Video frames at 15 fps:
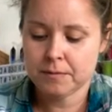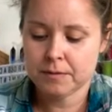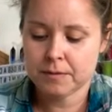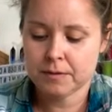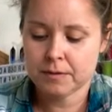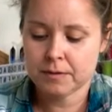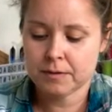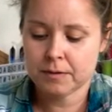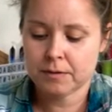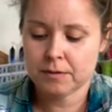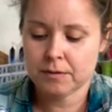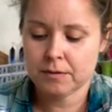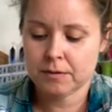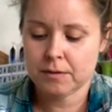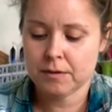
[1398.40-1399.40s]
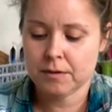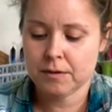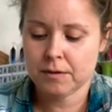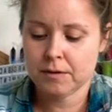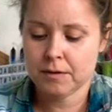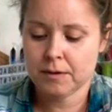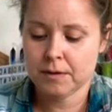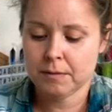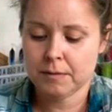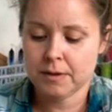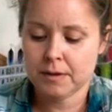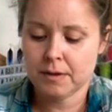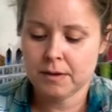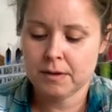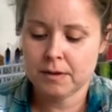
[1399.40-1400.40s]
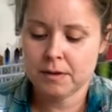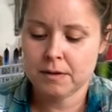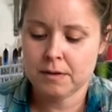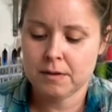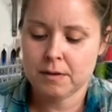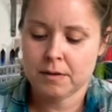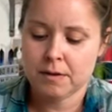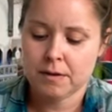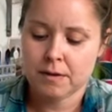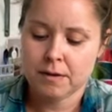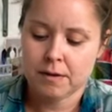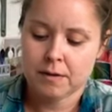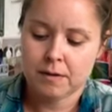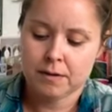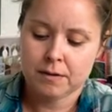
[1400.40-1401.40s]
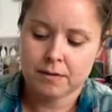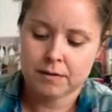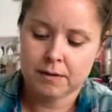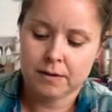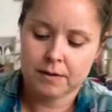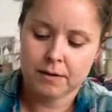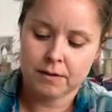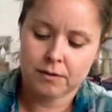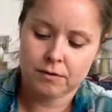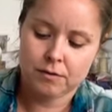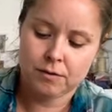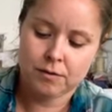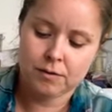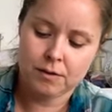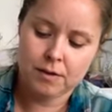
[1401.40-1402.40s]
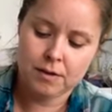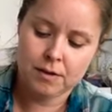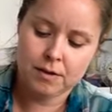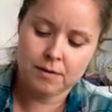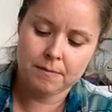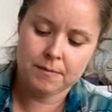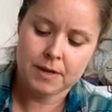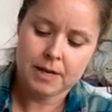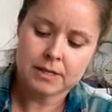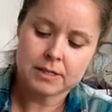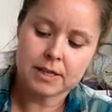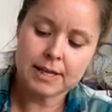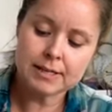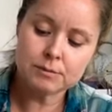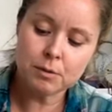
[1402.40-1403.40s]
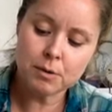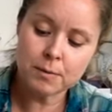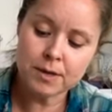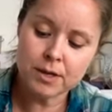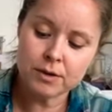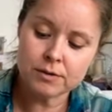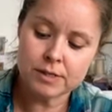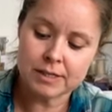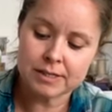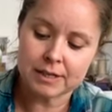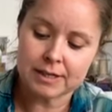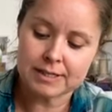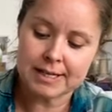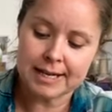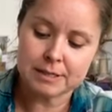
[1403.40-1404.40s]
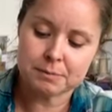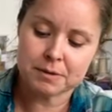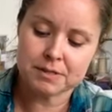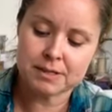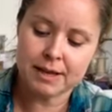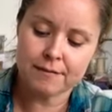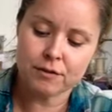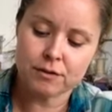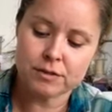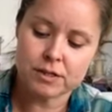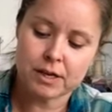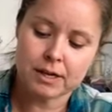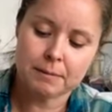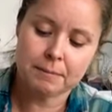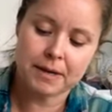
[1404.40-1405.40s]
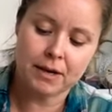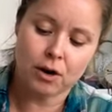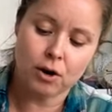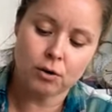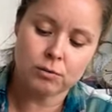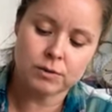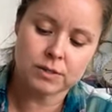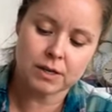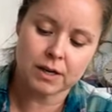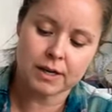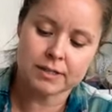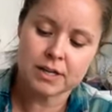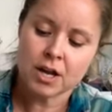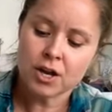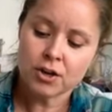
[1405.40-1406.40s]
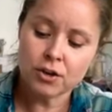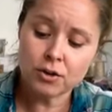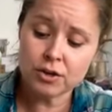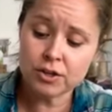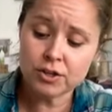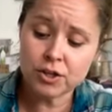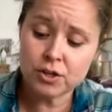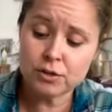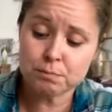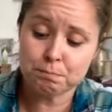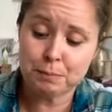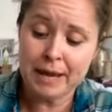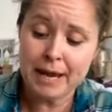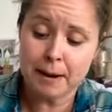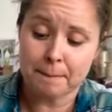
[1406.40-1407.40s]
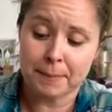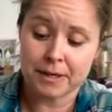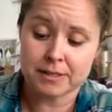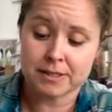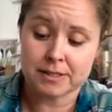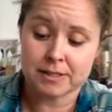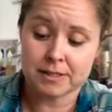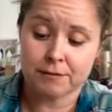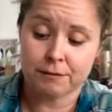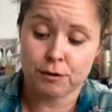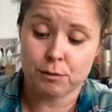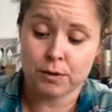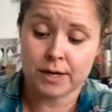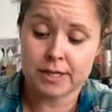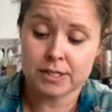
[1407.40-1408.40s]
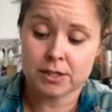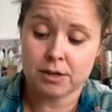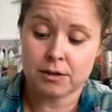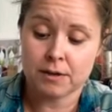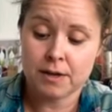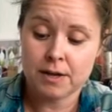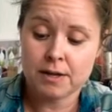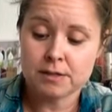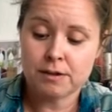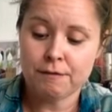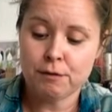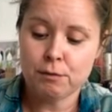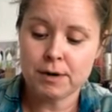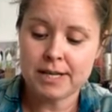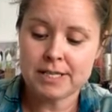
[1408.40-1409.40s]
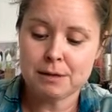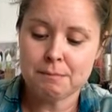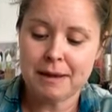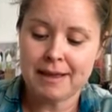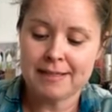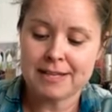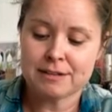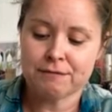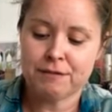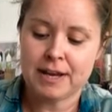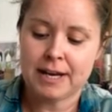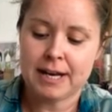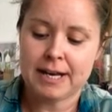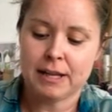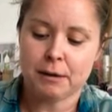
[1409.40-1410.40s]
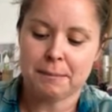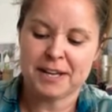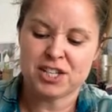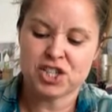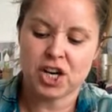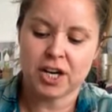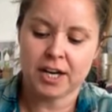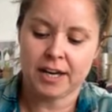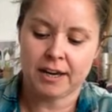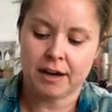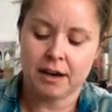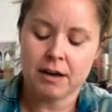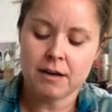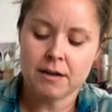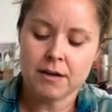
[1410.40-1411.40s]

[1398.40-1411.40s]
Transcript: Let's go through. There we go. Send it through there. So that's why we're using size 8s, because they've got a slightly bigger hole size. You can use bigger buttons if you wanted to. So if you wanted to make this feel a little bit chunkier,